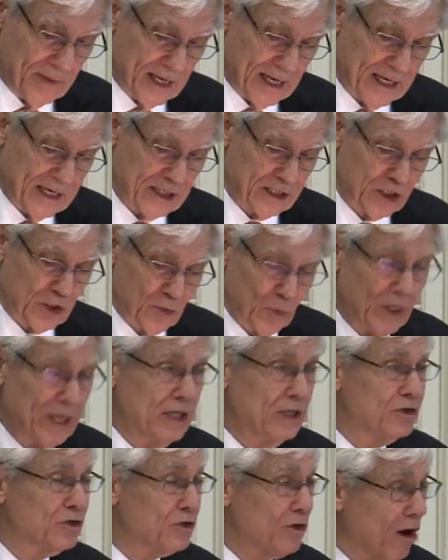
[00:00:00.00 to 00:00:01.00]
it is
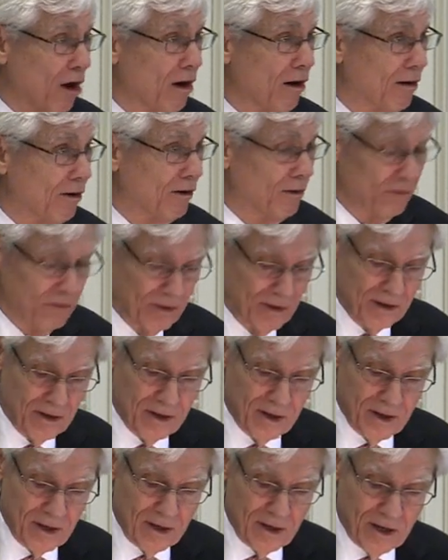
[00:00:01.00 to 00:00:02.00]
sweet sorrow
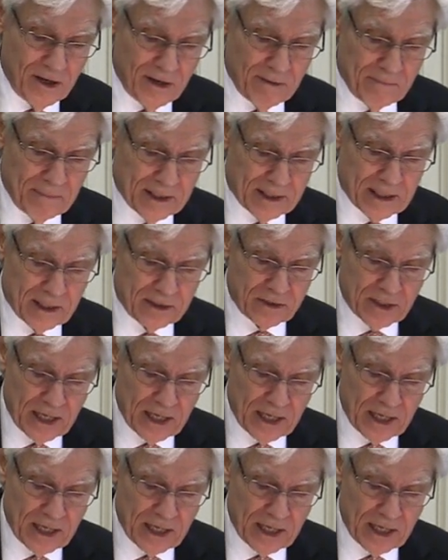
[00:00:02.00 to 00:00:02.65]
because